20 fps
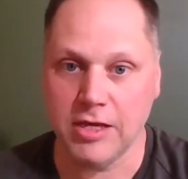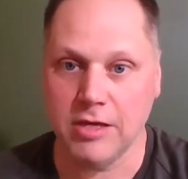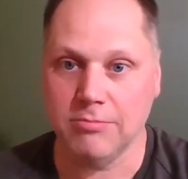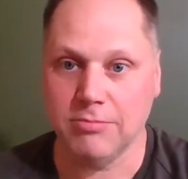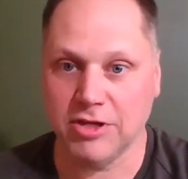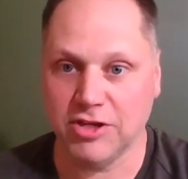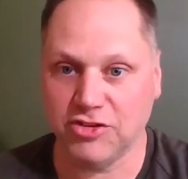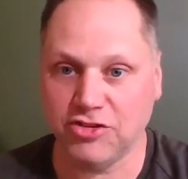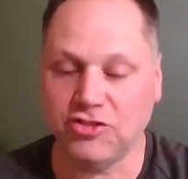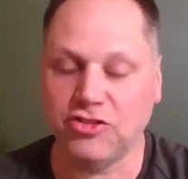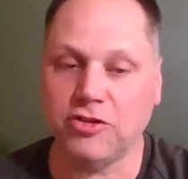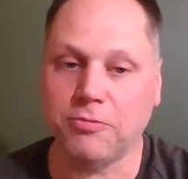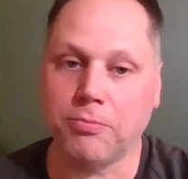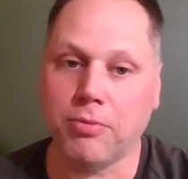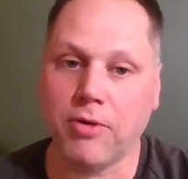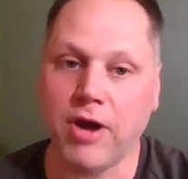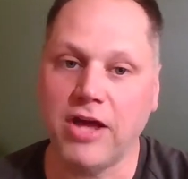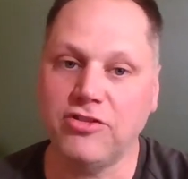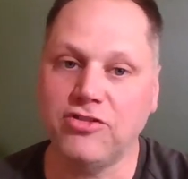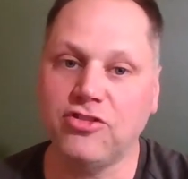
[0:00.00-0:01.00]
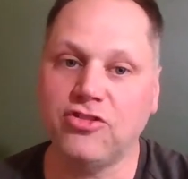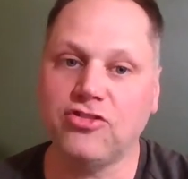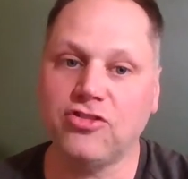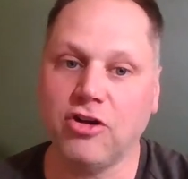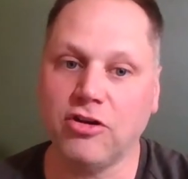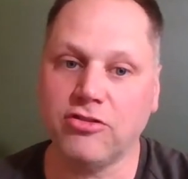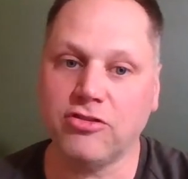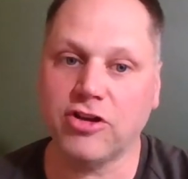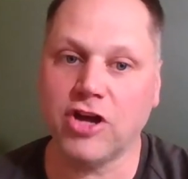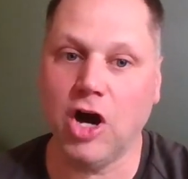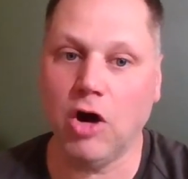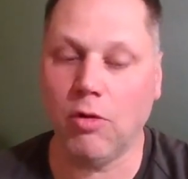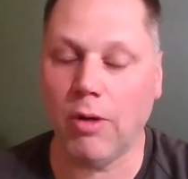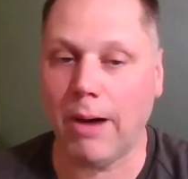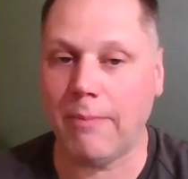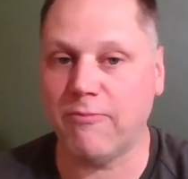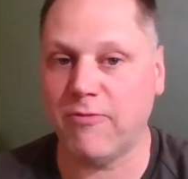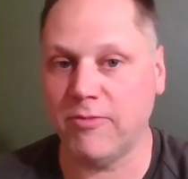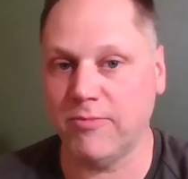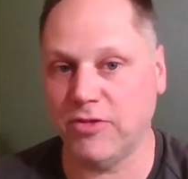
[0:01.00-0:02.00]
Because as the prices start to go
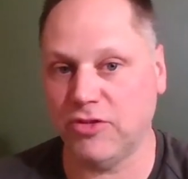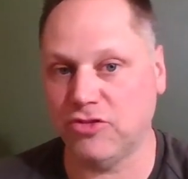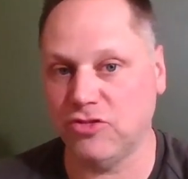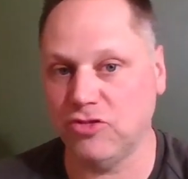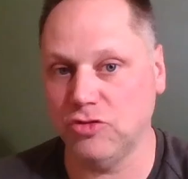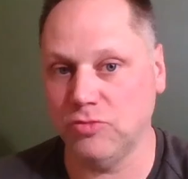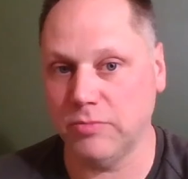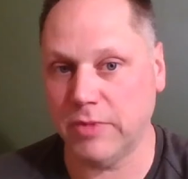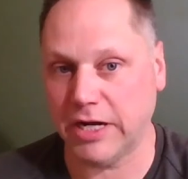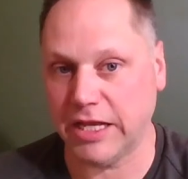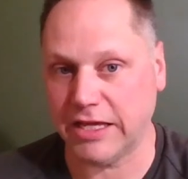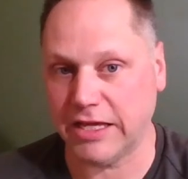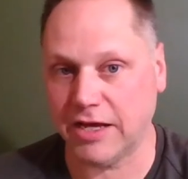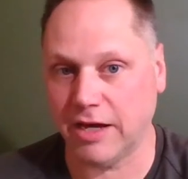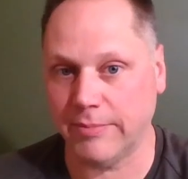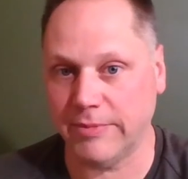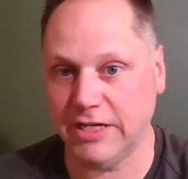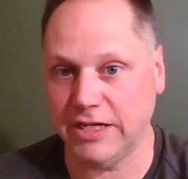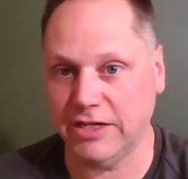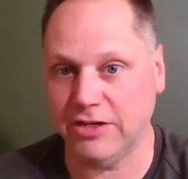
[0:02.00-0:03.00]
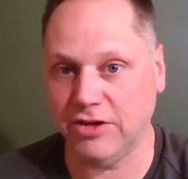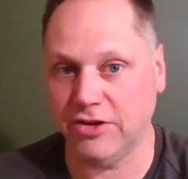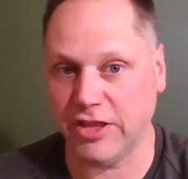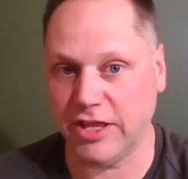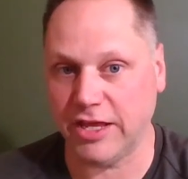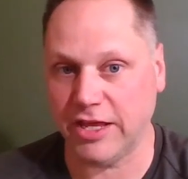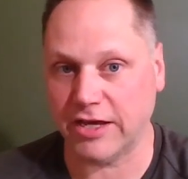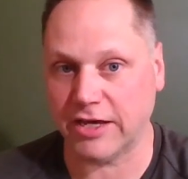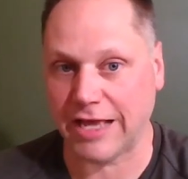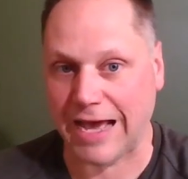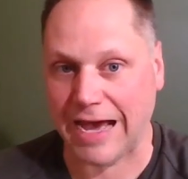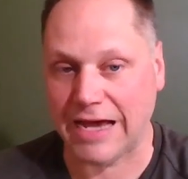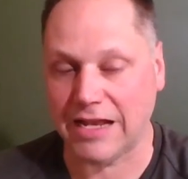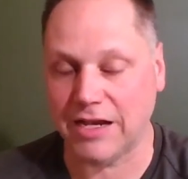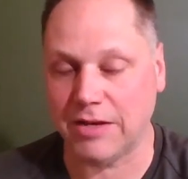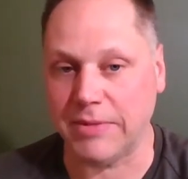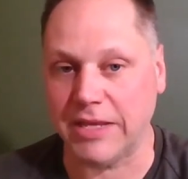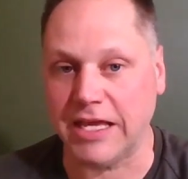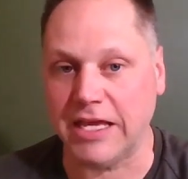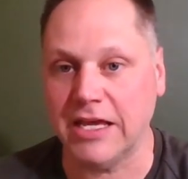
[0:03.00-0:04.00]
up from this new money coming into the
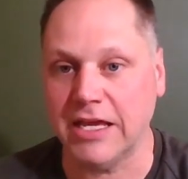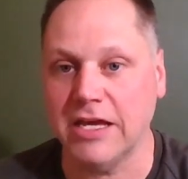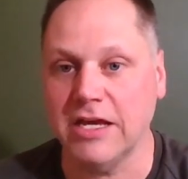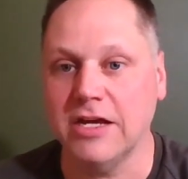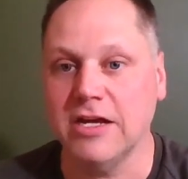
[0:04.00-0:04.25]
economy,